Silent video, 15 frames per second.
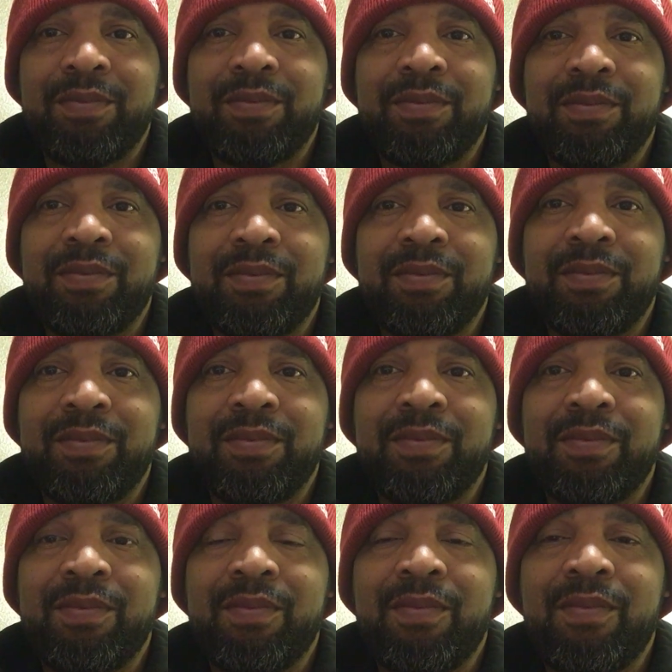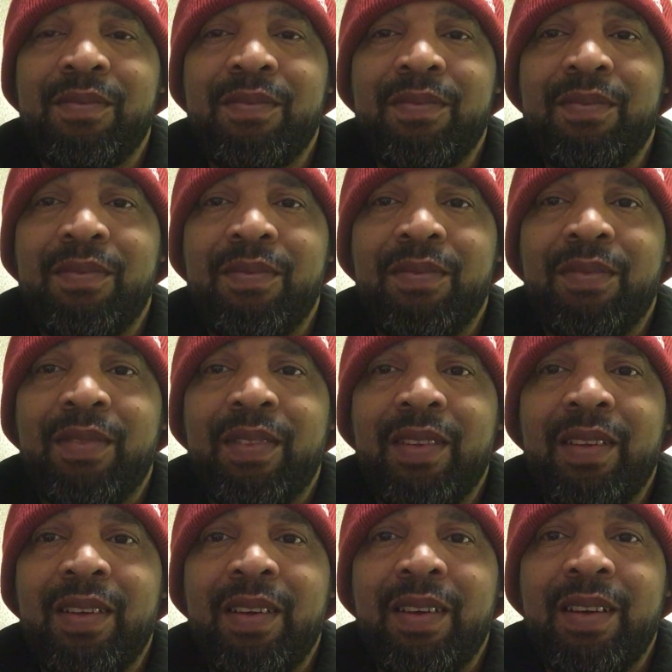
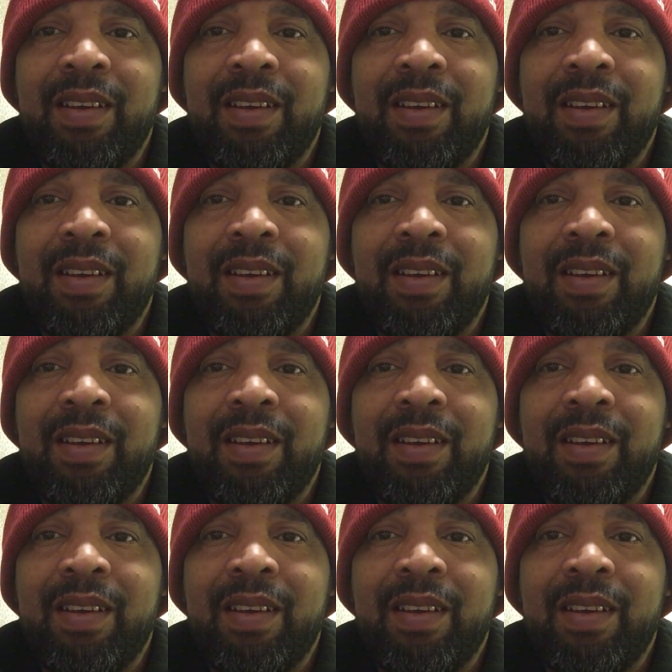Nothing is said.